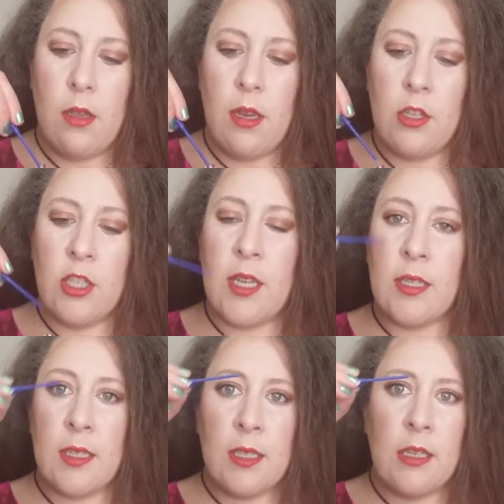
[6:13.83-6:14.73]
And it just
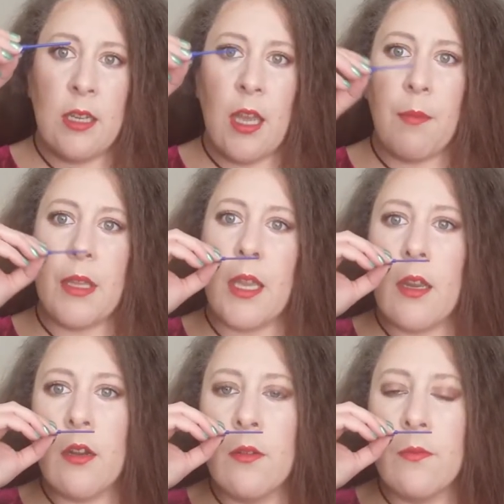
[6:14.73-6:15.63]
has a stick
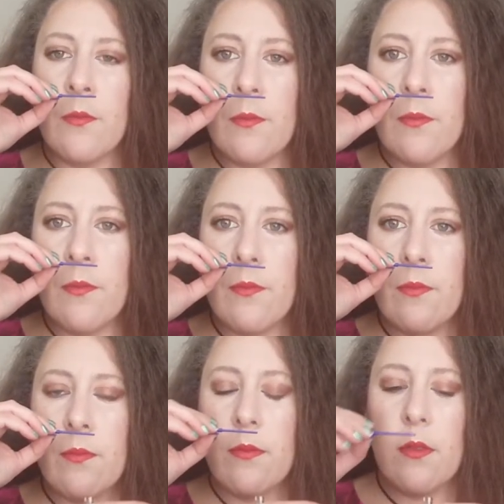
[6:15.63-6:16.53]
applicator.
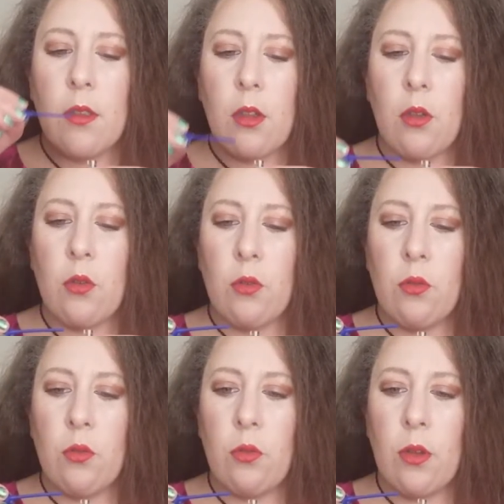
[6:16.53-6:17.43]

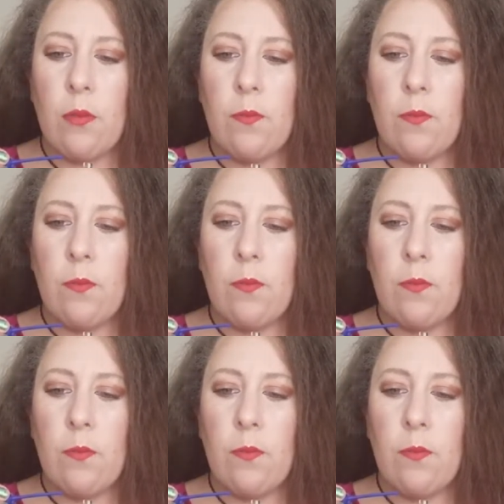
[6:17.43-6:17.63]
Oh.